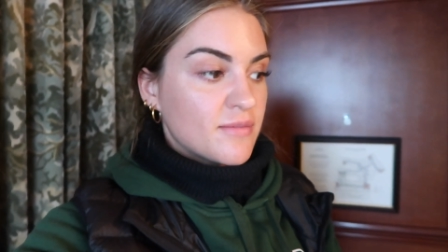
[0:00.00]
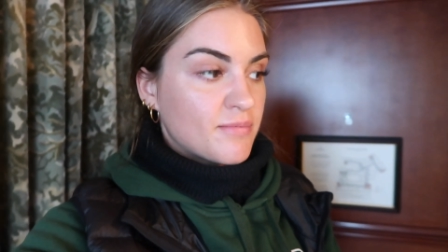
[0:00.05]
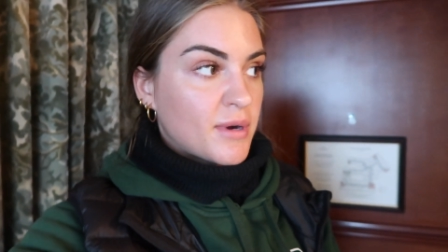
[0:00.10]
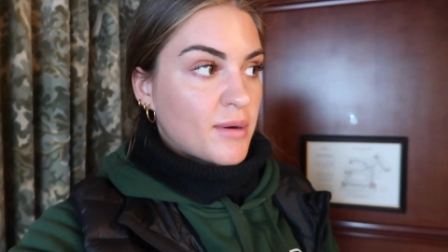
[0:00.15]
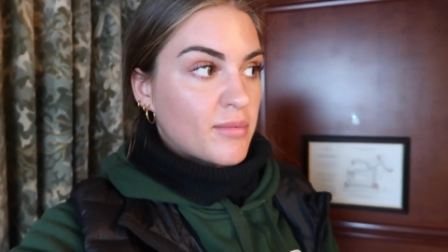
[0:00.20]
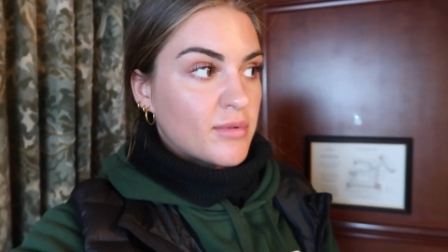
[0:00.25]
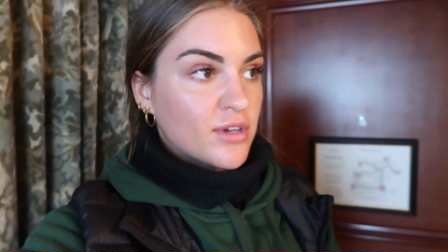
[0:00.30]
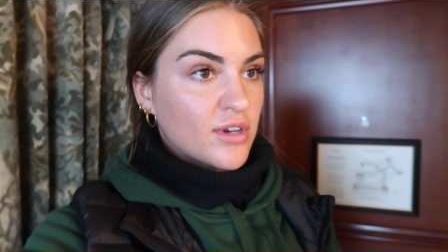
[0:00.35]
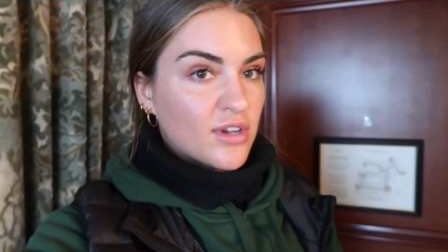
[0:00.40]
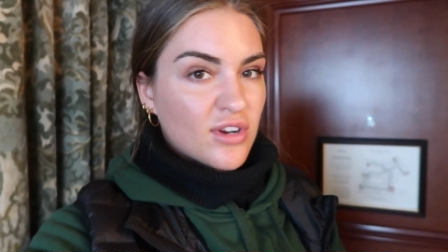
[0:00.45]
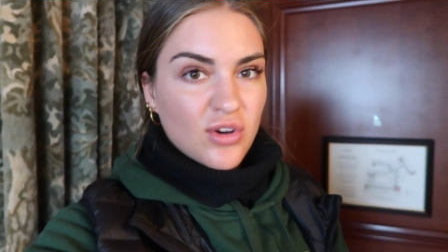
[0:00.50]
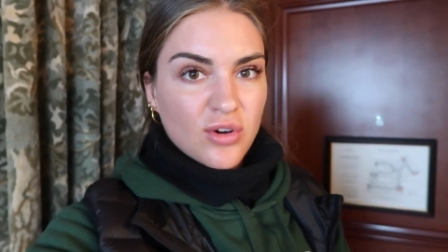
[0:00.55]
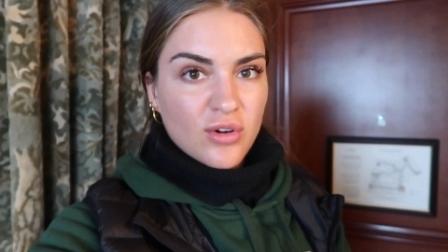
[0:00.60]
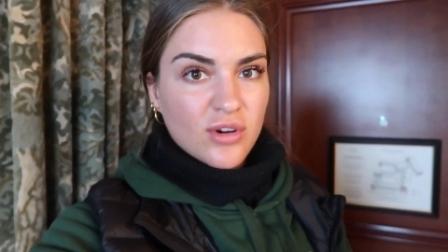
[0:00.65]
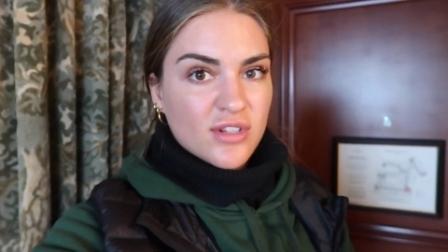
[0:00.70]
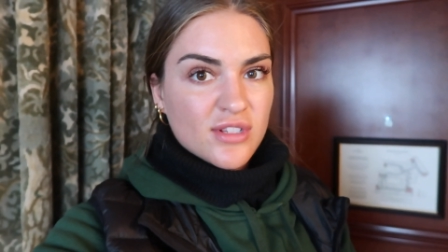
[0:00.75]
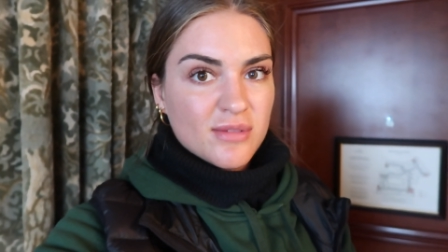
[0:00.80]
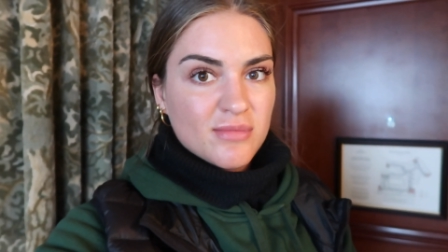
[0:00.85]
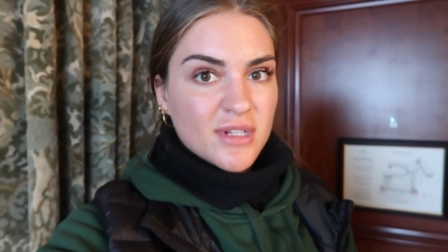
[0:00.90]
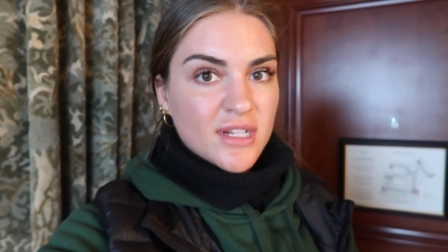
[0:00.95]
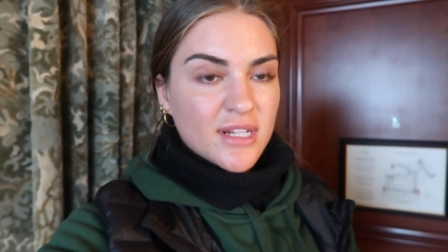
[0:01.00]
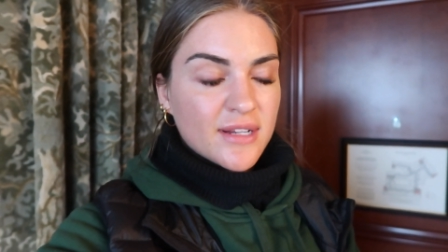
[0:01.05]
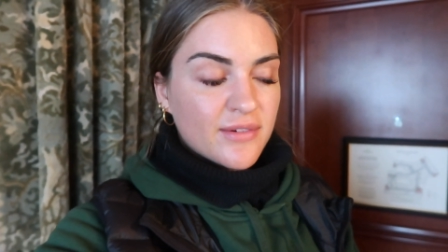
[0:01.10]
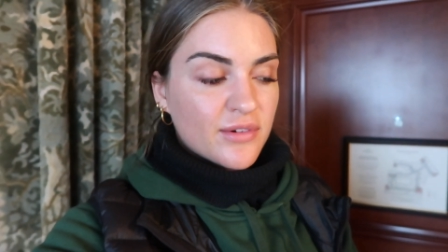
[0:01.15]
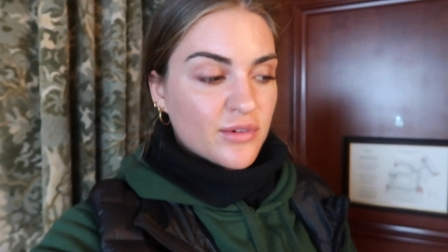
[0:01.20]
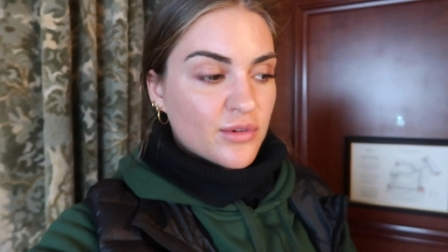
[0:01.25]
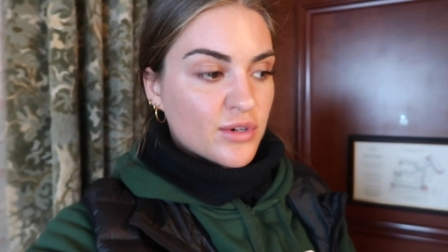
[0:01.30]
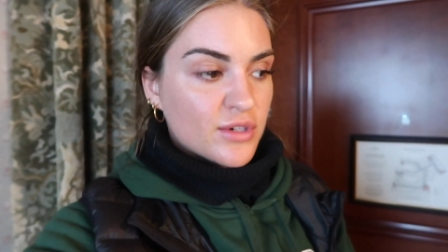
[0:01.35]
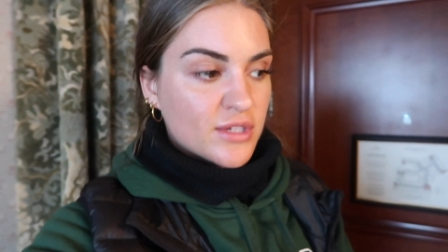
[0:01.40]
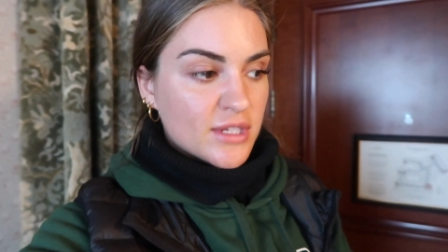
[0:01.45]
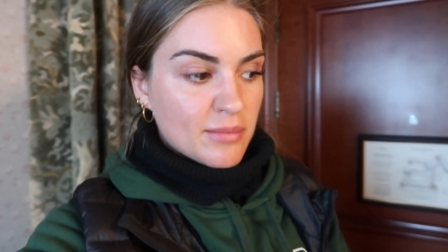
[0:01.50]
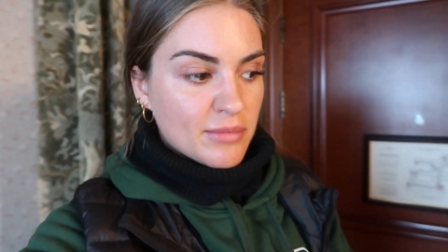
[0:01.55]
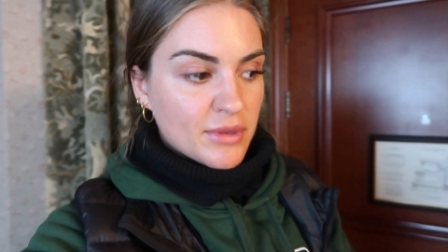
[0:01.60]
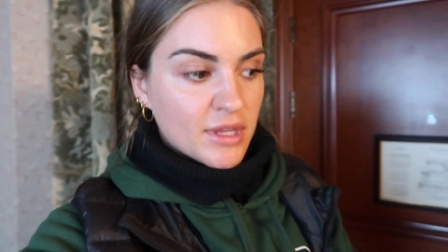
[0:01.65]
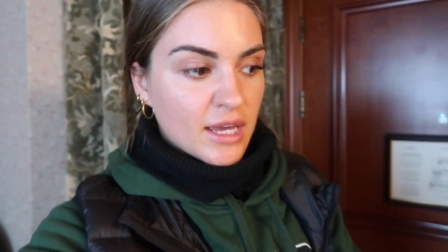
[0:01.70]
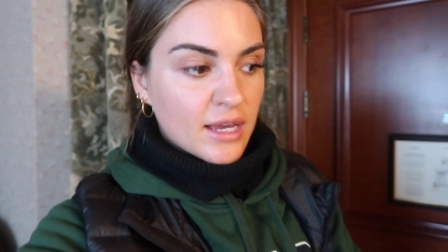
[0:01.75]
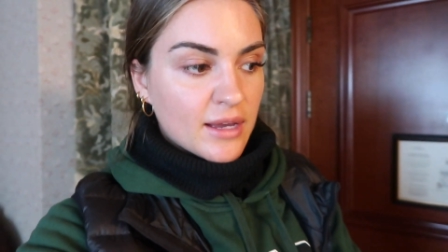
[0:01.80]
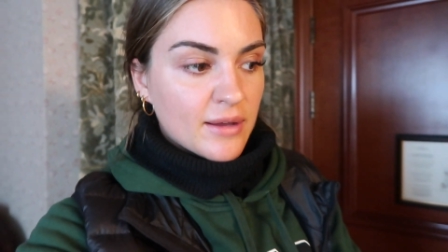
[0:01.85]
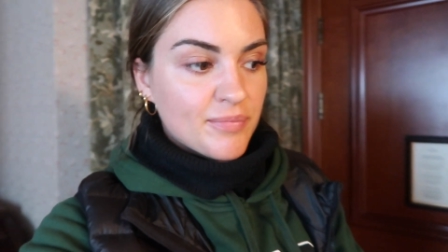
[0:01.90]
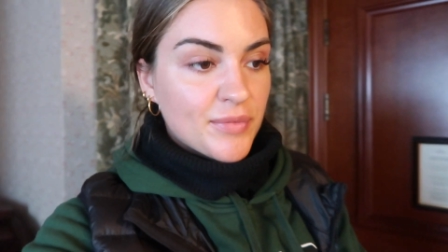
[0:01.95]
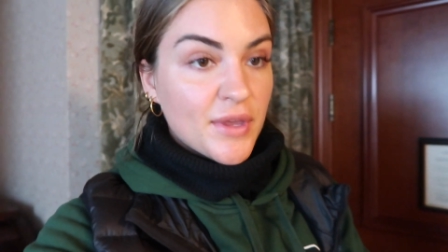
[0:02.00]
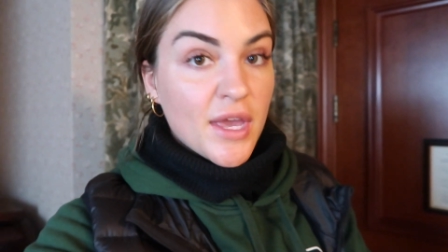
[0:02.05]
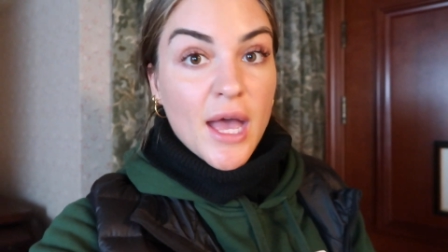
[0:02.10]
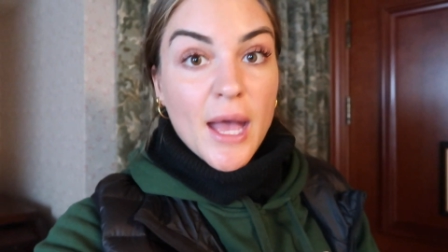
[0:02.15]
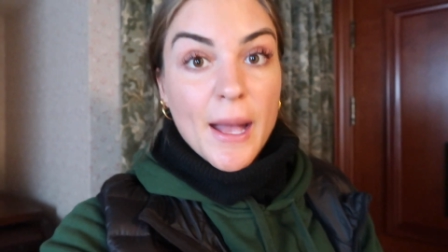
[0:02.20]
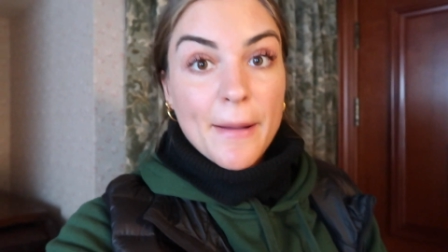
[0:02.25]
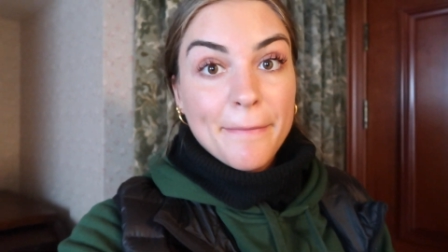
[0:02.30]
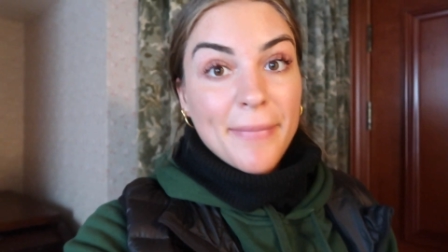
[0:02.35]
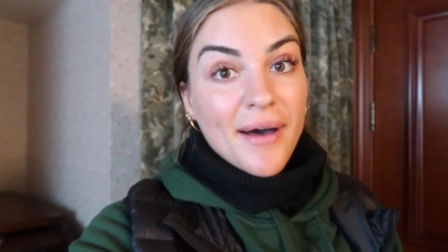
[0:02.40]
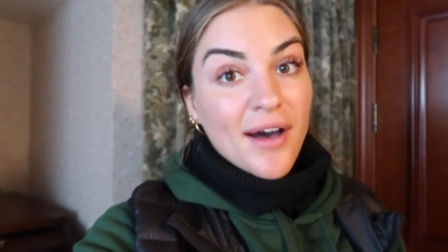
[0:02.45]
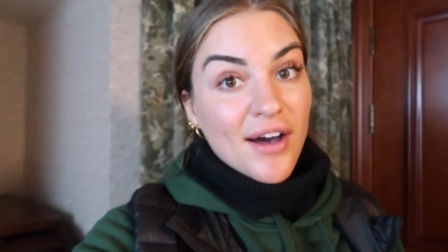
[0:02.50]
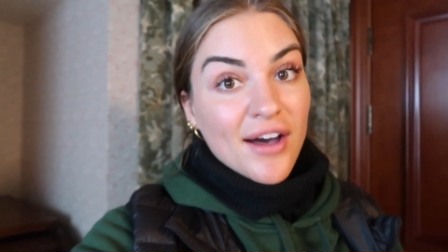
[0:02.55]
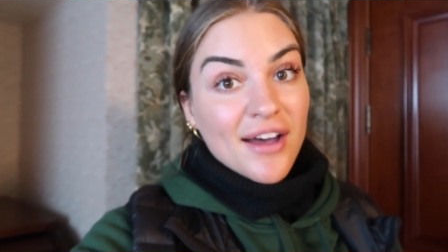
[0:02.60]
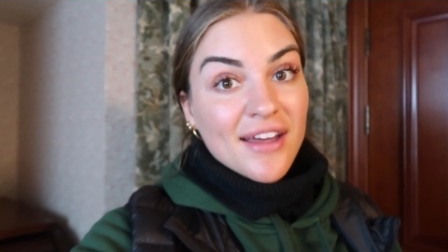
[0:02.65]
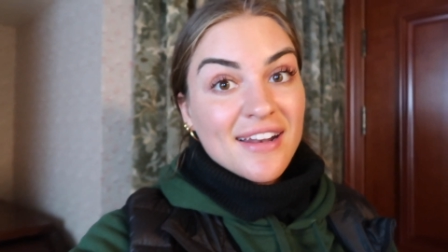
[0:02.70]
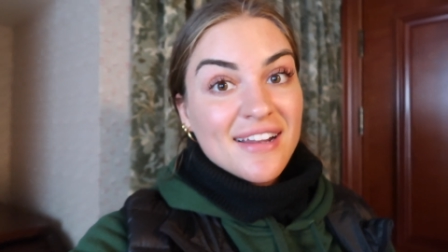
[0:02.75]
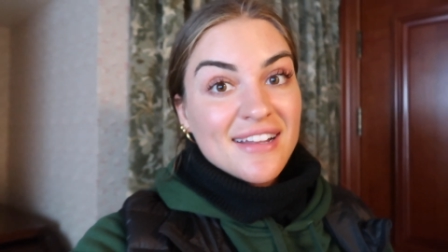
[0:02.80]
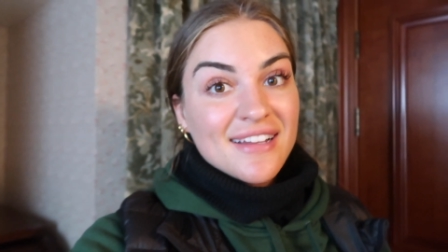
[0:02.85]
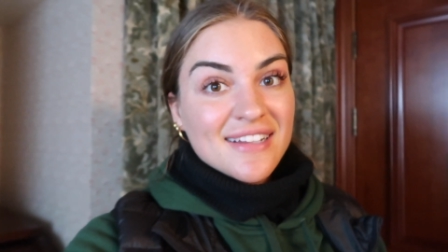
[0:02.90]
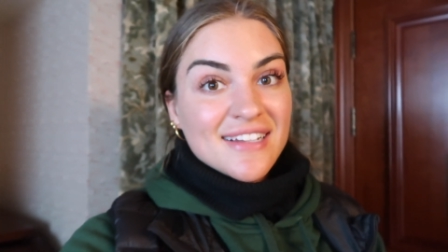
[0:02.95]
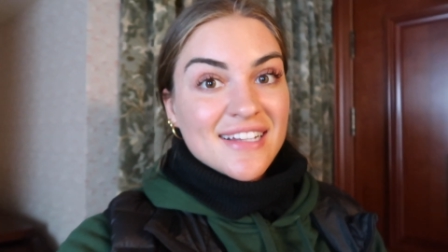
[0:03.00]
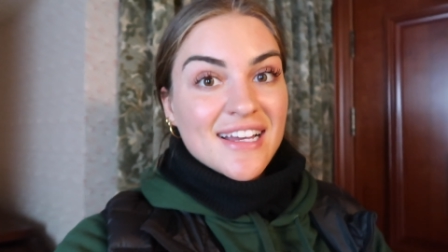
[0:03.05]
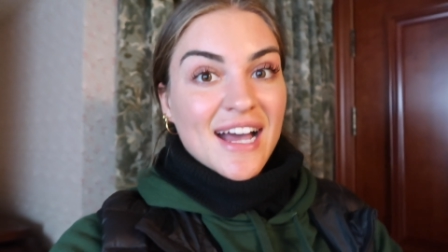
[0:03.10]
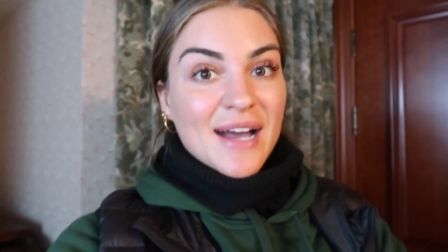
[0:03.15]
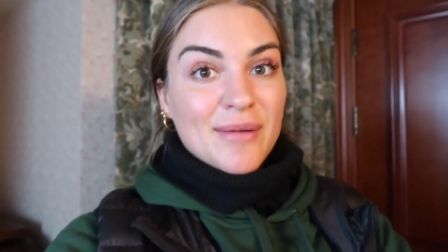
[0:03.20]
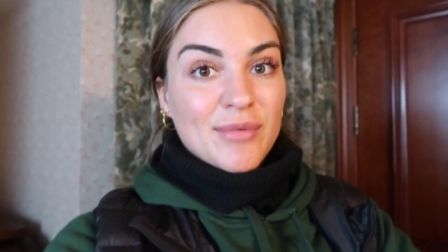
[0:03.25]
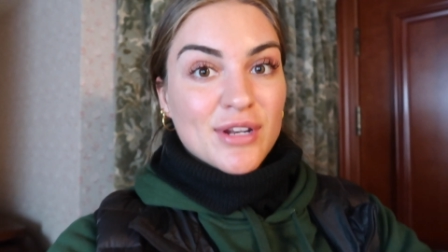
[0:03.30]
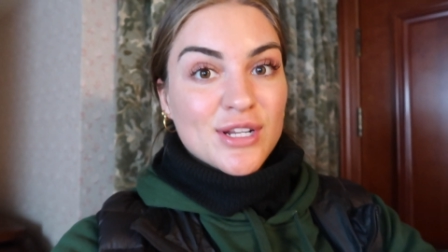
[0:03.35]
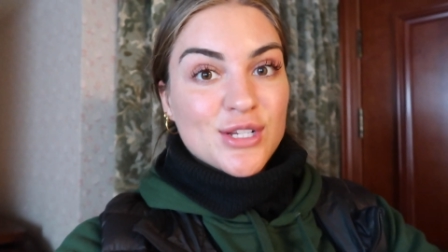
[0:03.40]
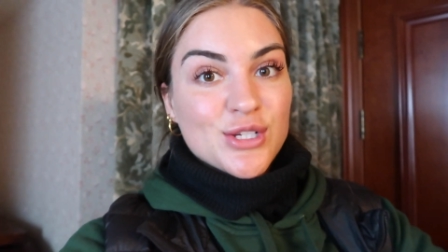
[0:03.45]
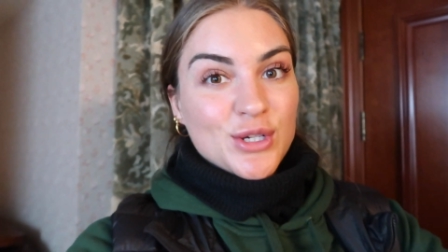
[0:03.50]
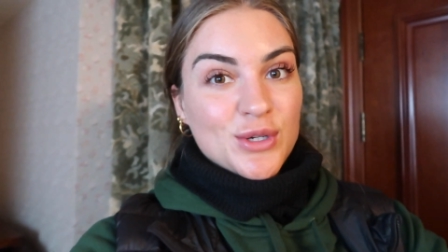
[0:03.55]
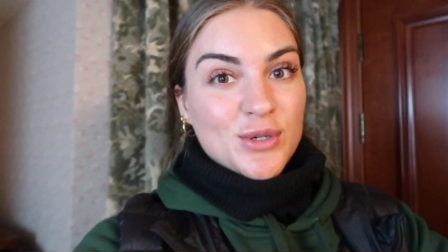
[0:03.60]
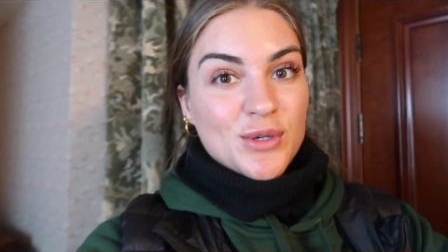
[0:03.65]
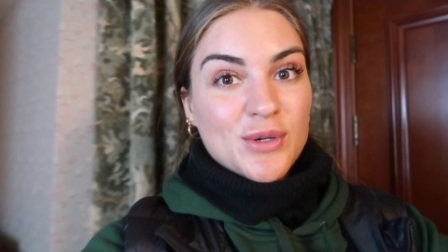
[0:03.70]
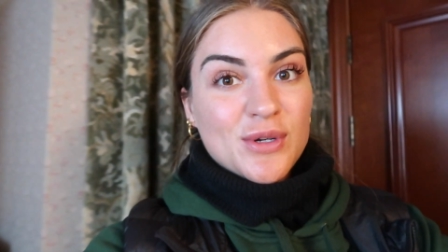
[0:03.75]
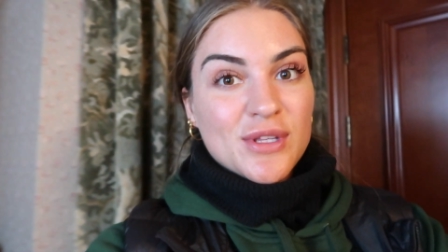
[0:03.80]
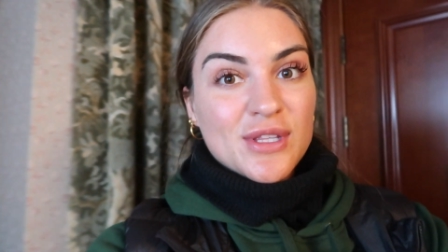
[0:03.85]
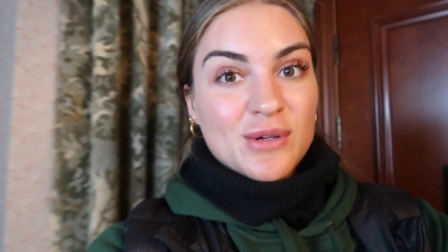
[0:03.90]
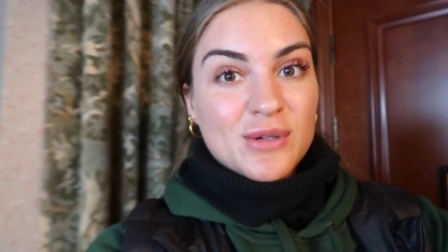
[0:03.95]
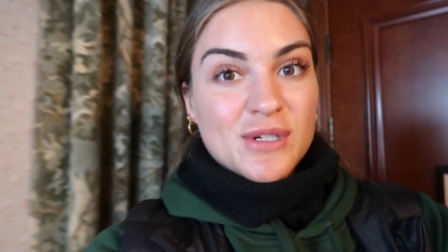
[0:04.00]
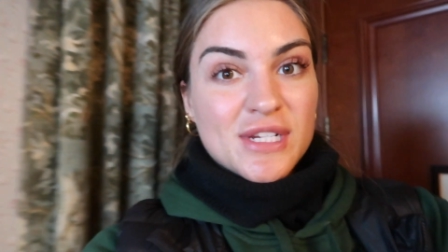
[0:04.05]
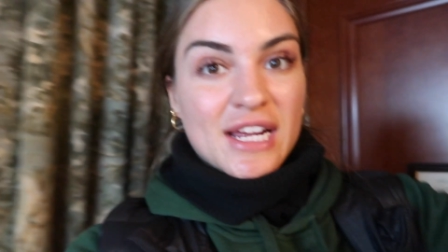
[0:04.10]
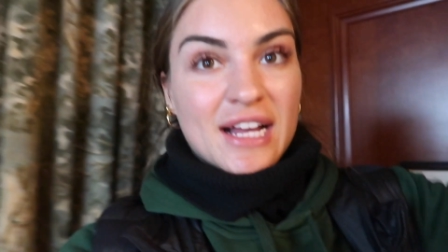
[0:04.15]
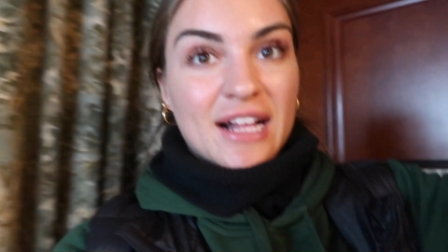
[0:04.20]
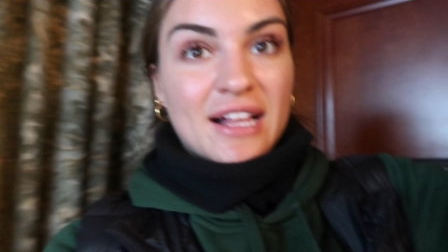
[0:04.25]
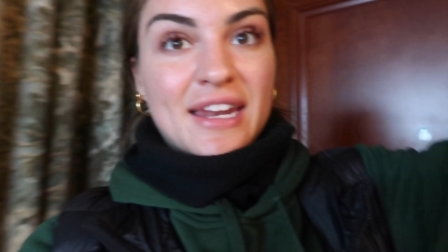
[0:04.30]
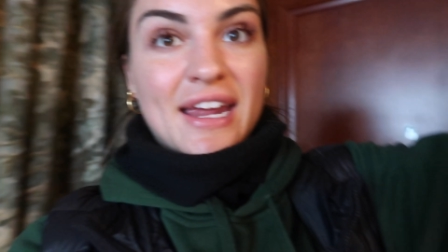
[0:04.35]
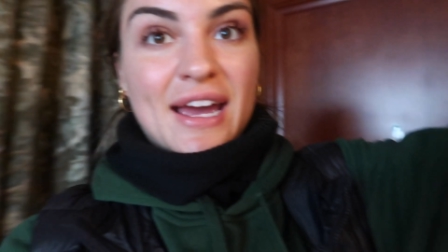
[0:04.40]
Probably gonna order some delivery or something. But I'm gonna show you the hotel